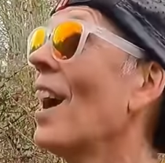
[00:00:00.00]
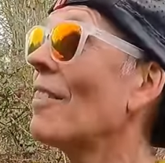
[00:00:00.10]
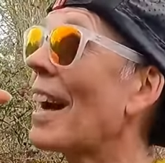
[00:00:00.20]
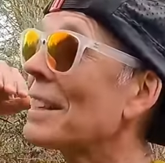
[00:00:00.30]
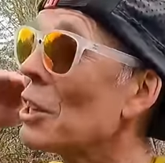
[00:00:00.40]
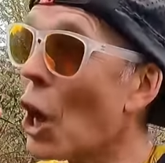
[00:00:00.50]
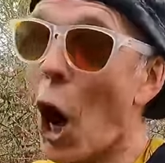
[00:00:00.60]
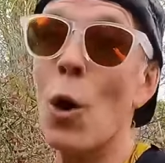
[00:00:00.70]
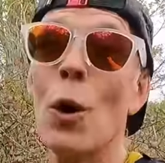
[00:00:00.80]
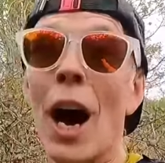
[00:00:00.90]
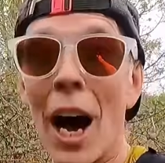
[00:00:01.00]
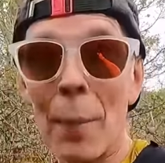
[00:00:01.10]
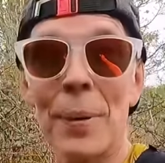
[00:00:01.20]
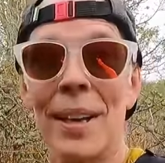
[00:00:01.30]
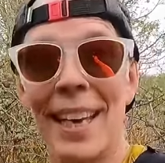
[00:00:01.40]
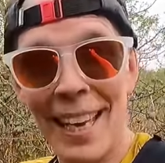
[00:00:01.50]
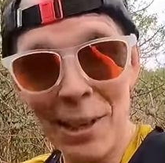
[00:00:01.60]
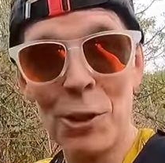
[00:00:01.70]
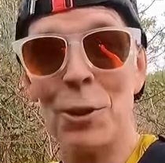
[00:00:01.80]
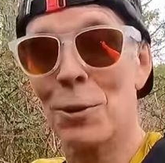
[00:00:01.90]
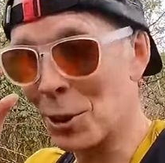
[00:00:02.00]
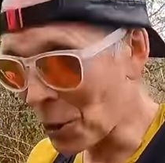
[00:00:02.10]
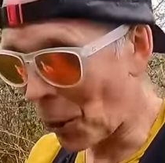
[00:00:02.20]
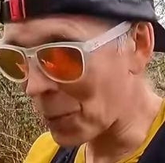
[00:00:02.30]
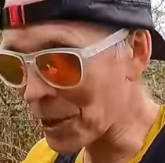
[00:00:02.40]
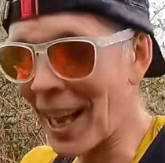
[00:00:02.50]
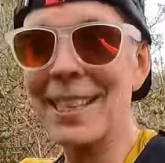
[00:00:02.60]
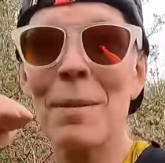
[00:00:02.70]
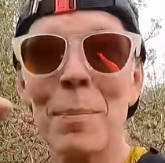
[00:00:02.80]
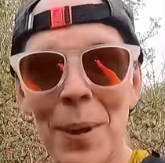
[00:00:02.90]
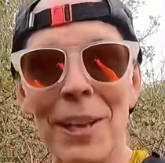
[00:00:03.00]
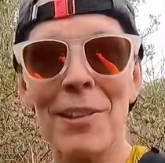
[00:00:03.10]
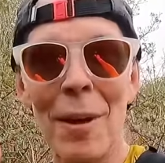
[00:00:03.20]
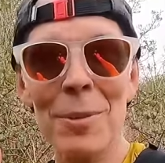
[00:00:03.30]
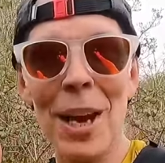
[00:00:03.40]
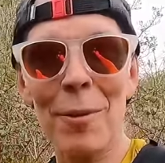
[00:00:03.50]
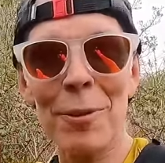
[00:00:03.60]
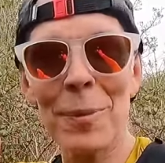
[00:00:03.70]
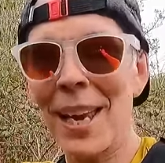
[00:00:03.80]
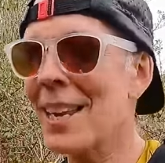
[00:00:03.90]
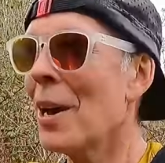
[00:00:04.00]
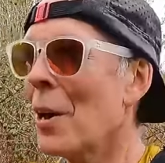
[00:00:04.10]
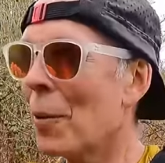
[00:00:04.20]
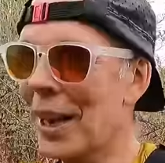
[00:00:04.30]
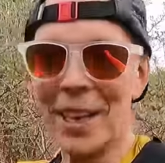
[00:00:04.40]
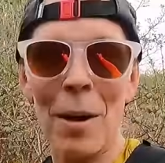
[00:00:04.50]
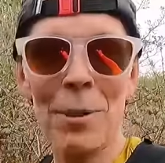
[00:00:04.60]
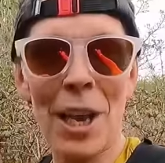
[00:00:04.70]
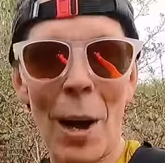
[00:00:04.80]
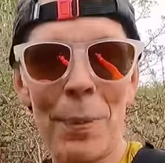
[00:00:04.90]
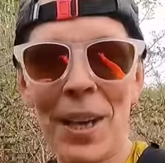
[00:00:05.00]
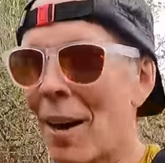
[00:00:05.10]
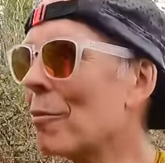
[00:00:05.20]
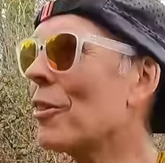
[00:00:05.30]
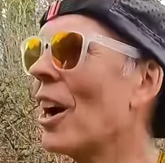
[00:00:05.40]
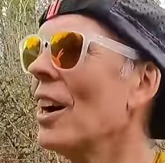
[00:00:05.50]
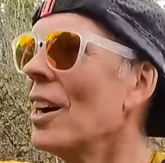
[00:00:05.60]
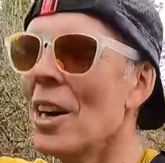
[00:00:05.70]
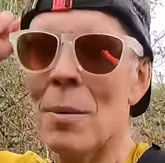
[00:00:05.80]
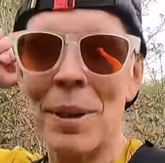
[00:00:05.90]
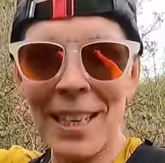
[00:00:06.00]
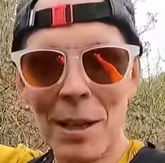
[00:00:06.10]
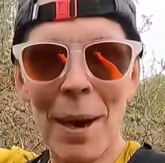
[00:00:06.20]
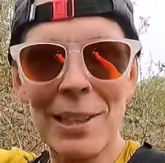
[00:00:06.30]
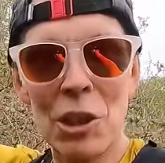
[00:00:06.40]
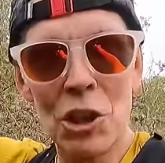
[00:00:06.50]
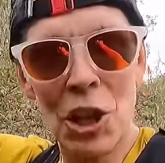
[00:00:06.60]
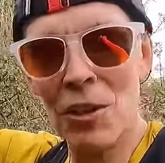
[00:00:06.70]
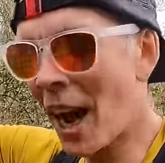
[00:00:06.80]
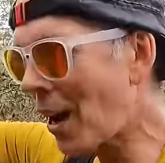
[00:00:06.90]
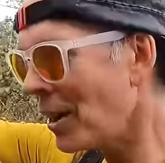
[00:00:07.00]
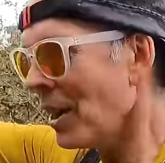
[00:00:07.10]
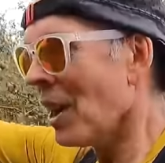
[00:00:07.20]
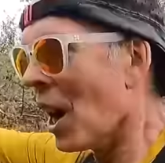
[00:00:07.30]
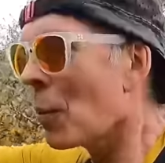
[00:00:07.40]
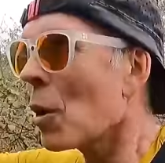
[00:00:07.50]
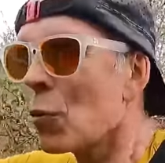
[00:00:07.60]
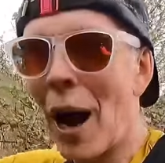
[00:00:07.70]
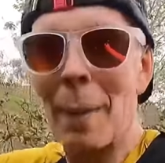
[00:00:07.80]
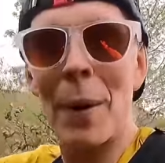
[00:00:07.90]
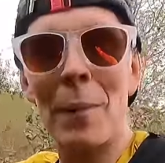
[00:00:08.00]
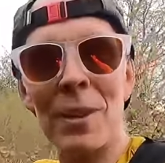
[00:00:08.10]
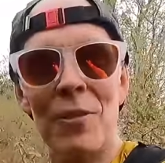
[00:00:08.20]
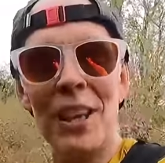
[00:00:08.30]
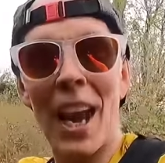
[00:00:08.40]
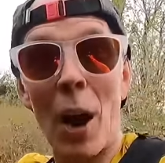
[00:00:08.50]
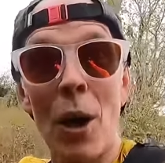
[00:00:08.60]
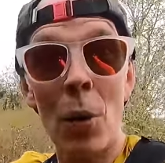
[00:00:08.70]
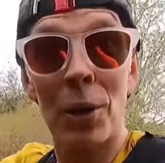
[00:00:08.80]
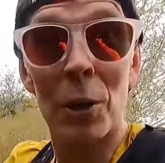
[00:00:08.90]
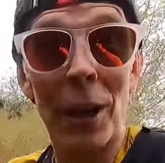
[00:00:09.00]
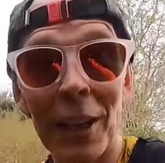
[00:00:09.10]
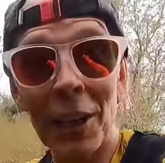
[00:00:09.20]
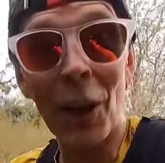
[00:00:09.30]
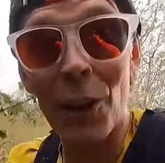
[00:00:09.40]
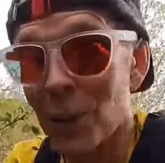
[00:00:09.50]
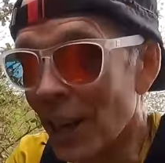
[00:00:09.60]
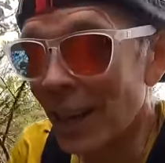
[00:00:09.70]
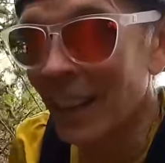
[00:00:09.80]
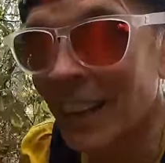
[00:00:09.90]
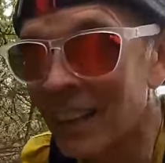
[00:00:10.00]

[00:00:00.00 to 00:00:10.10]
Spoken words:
I've had no upper issues at all, so that's a big thumbs up for me when it comes to upper comfort. But let's get back to the studio and we'll wrap up this video with a quick conclusion.